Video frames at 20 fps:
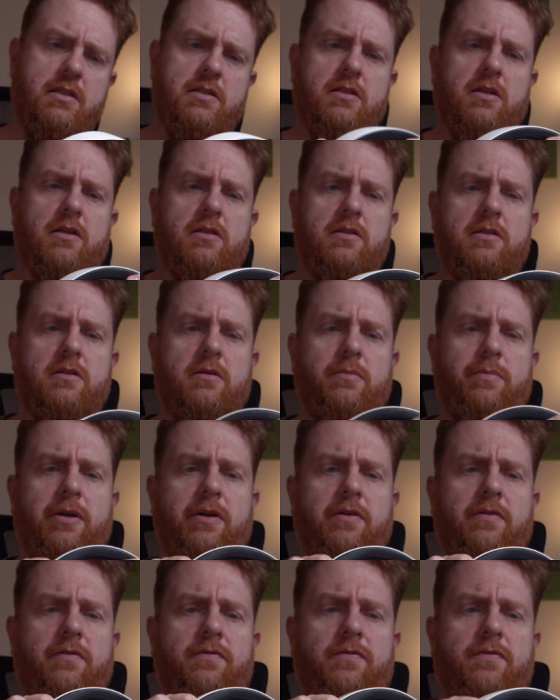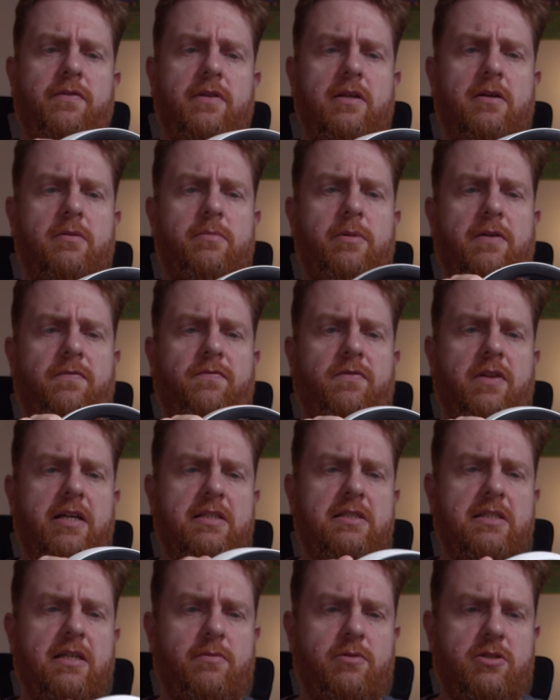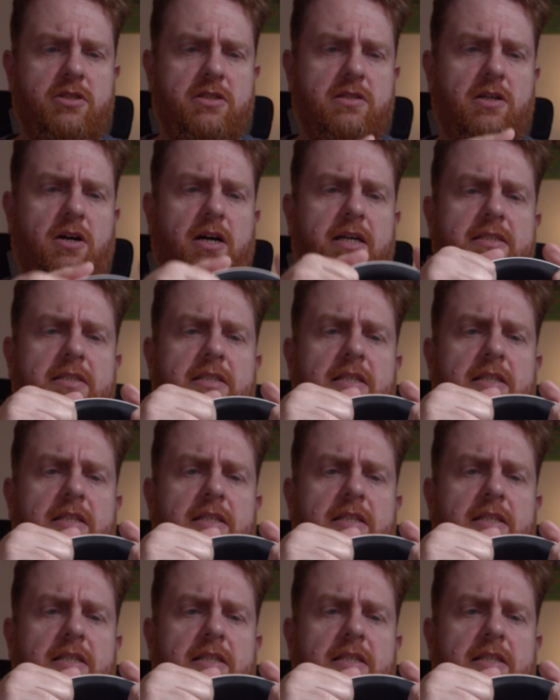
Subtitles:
Got a little bit of flex there, which is nice.